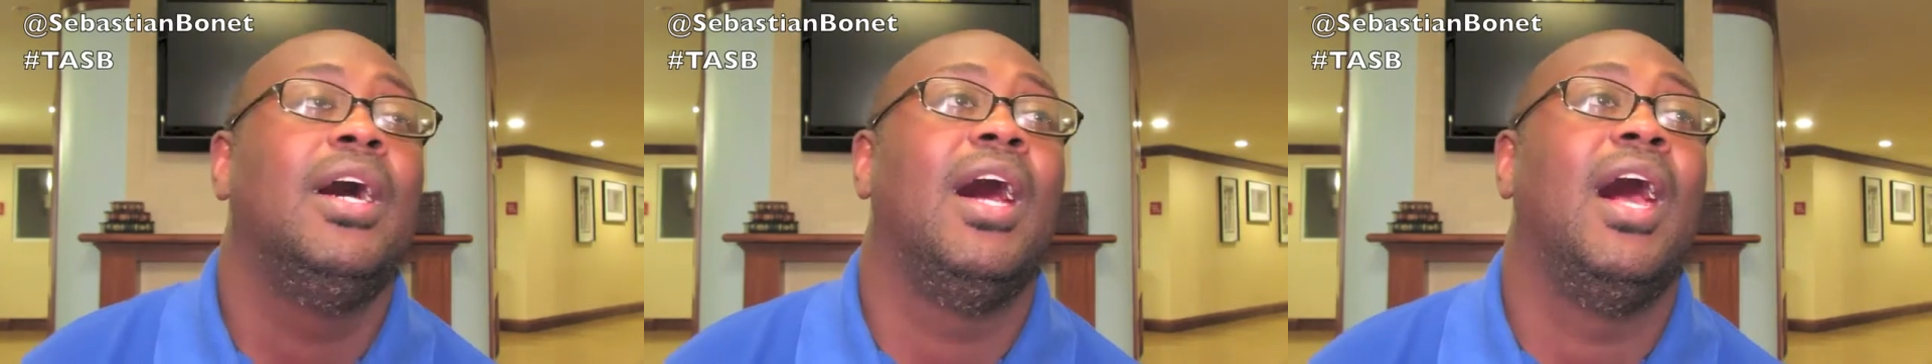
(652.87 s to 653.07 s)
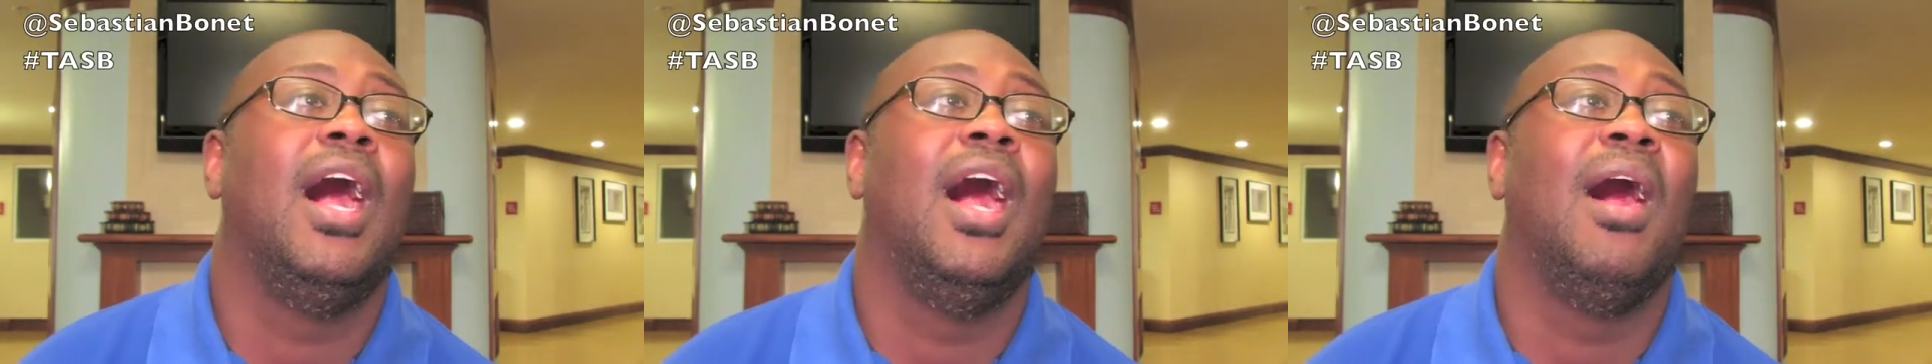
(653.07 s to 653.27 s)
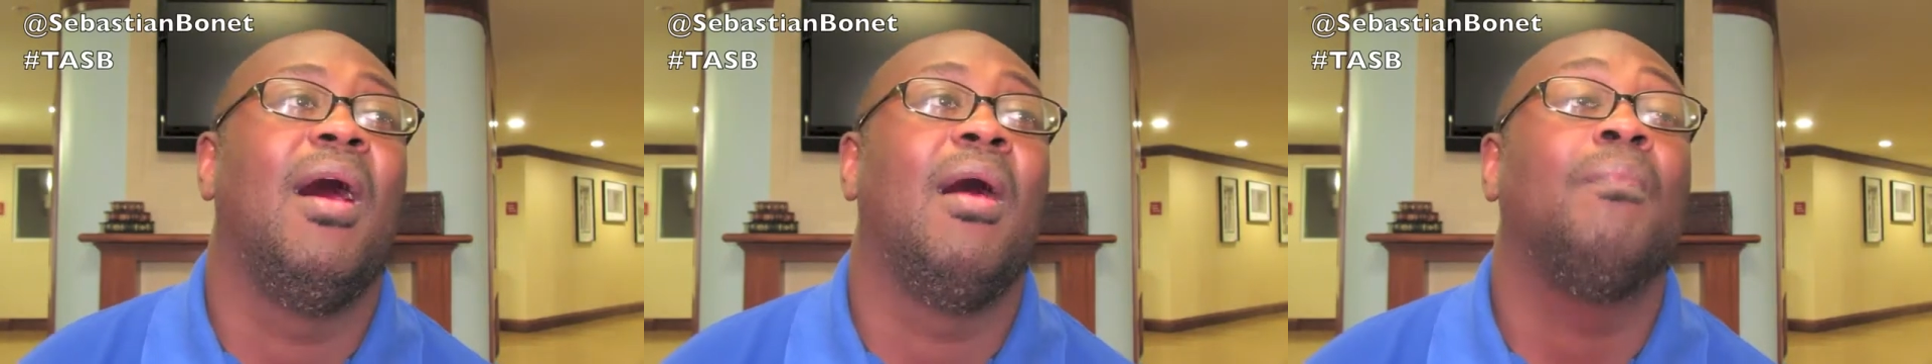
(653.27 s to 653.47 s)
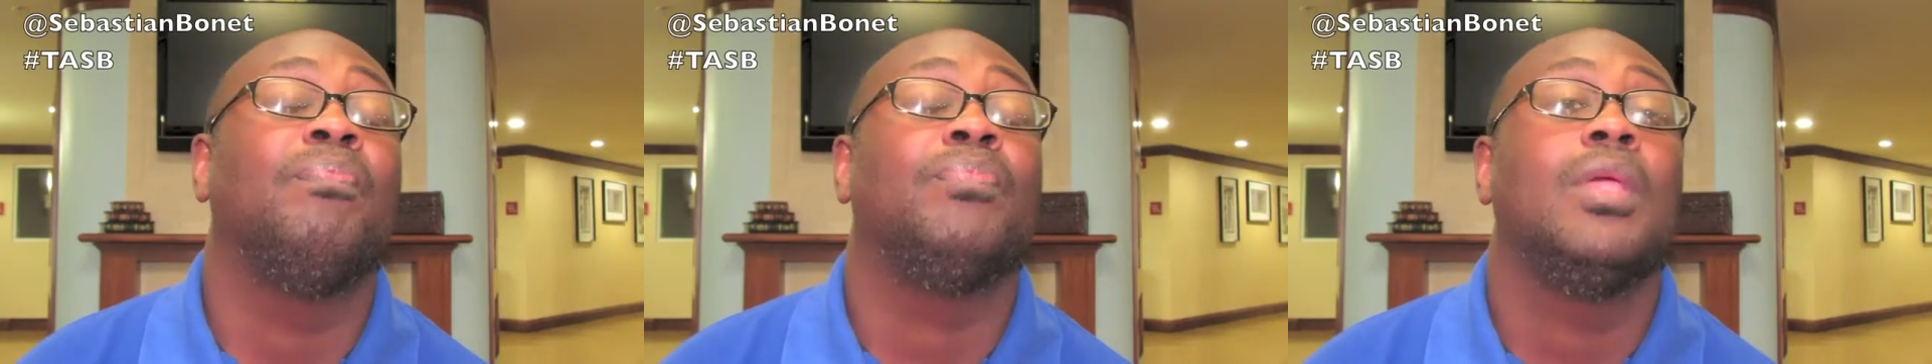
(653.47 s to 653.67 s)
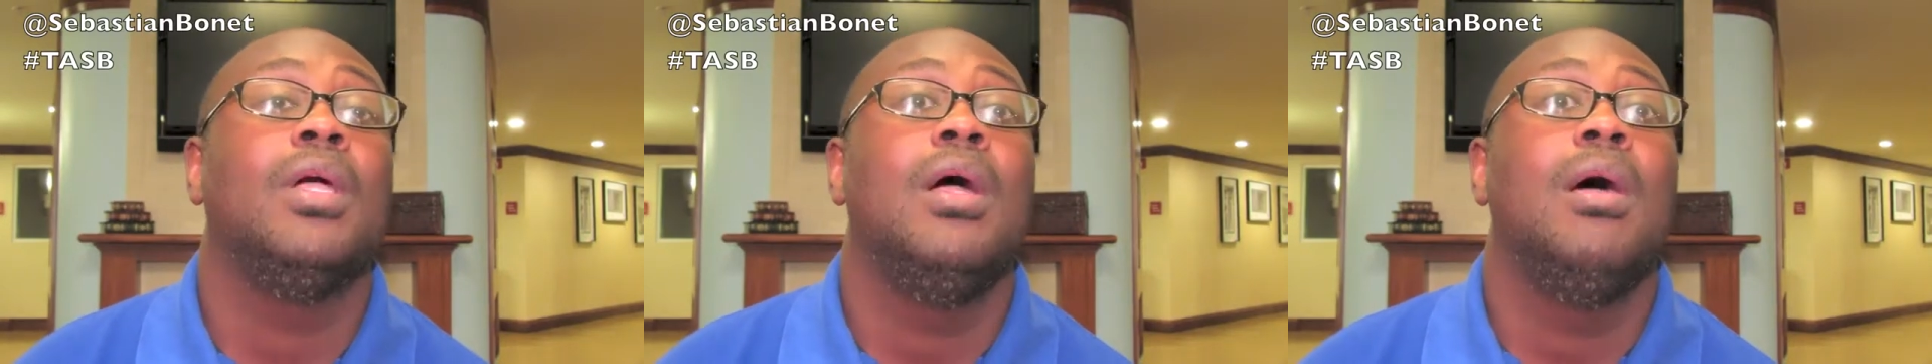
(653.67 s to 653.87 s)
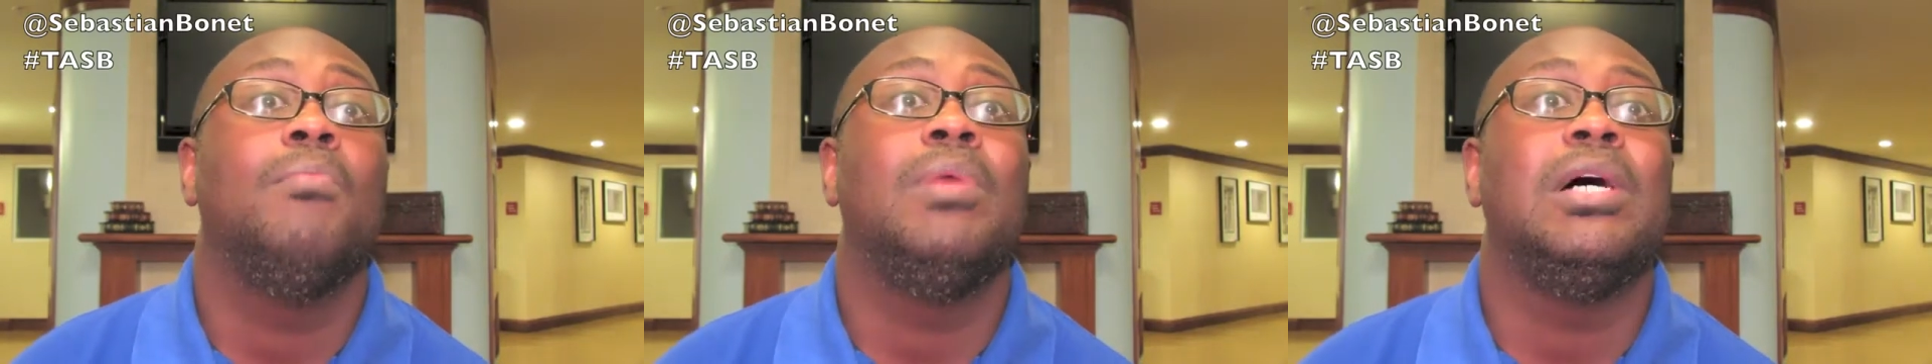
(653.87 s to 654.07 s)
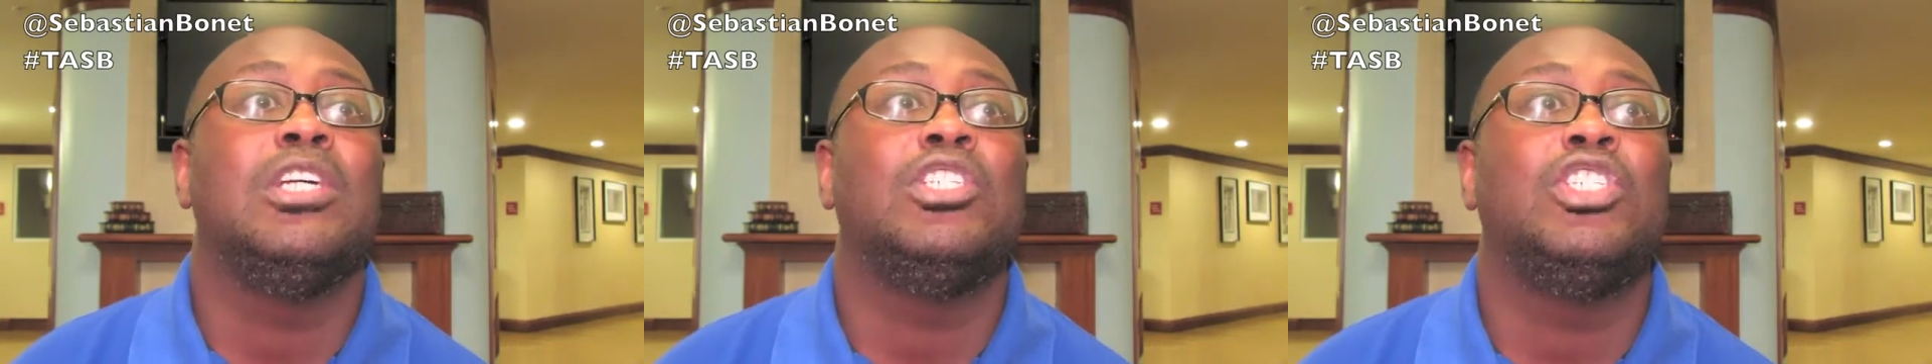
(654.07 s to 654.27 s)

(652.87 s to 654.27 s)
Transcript: But